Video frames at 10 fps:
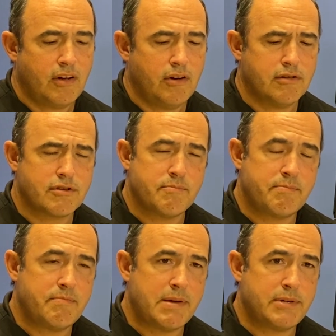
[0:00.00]
over
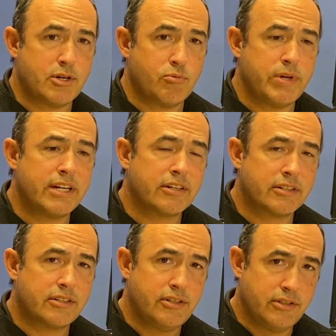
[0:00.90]
maybe a week or
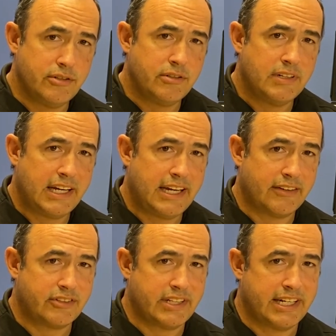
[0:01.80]
two
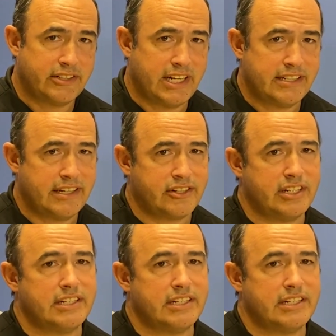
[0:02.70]
after the hydrodissection,